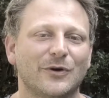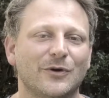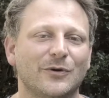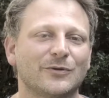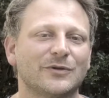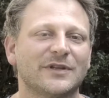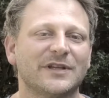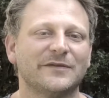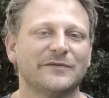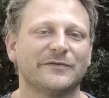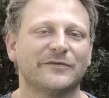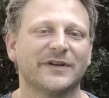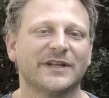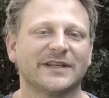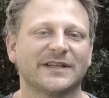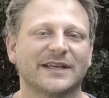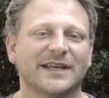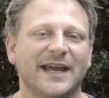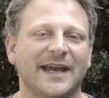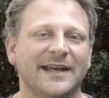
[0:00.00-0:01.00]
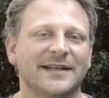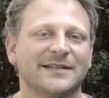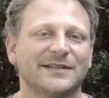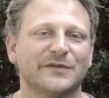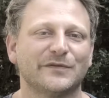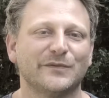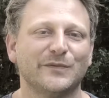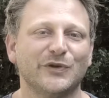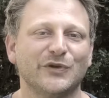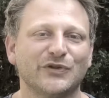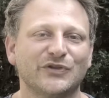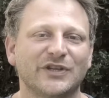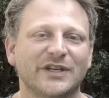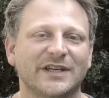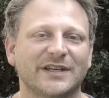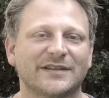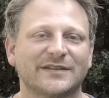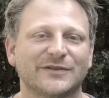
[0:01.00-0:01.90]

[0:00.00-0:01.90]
whole different kinds of music,